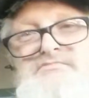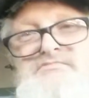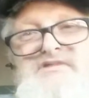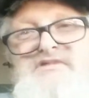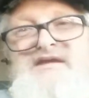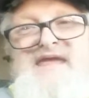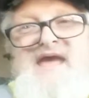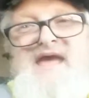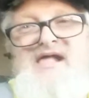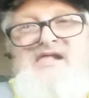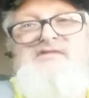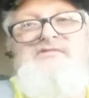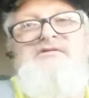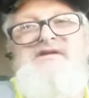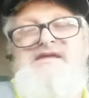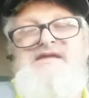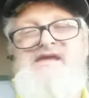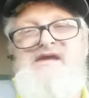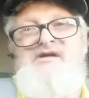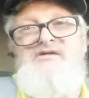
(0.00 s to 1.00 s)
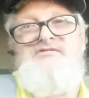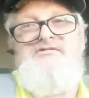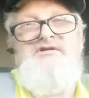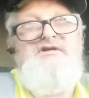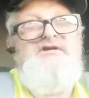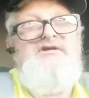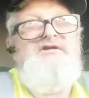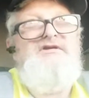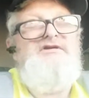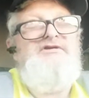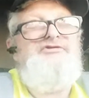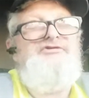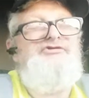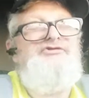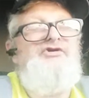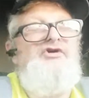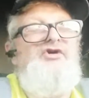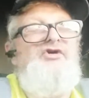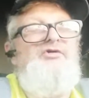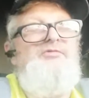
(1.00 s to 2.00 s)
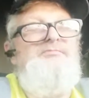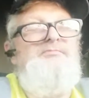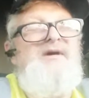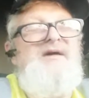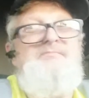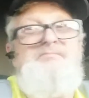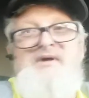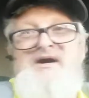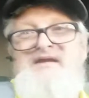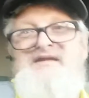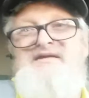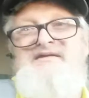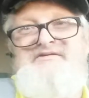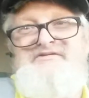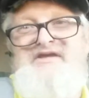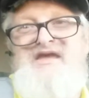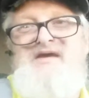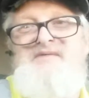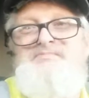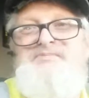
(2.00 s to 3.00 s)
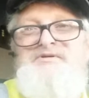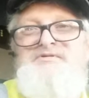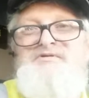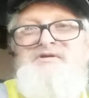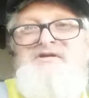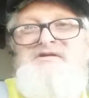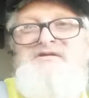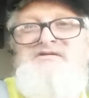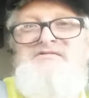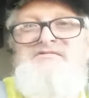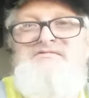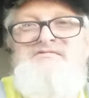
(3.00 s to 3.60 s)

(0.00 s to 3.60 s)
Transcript: calorie count So my body is happy, right?